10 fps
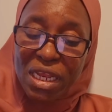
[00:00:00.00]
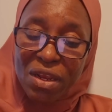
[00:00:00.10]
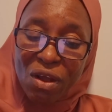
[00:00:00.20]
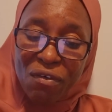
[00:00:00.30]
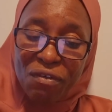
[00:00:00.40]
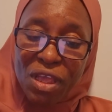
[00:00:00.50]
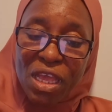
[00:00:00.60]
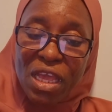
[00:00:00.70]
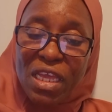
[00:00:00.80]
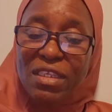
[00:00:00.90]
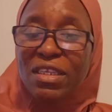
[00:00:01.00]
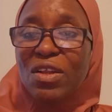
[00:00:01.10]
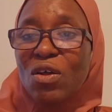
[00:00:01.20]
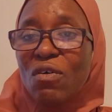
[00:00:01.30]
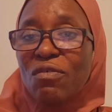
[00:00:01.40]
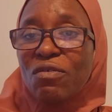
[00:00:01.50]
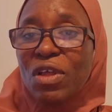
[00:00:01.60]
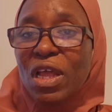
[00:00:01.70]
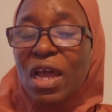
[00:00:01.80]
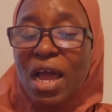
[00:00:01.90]
Enough is enough.
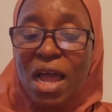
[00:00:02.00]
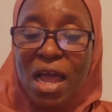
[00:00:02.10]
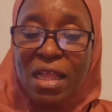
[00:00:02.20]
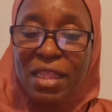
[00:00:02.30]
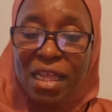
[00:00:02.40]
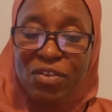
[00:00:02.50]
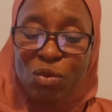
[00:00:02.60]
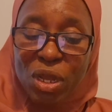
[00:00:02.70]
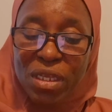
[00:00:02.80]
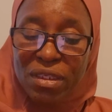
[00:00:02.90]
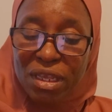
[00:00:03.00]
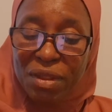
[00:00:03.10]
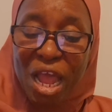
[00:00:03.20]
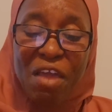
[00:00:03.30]
That's what he said. There are